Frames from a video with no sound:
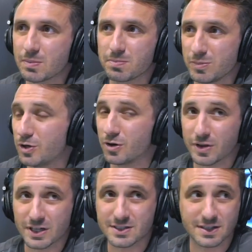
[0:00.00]
you know,
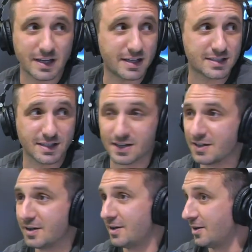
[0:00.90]
these things that
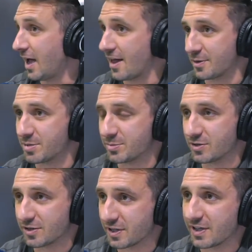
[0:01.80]
other
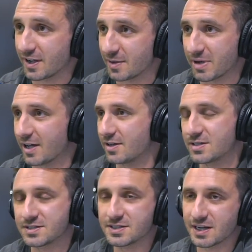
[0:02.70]
people are thinking about,
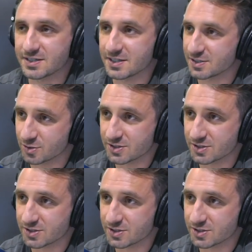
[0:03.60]
it's just exhausting.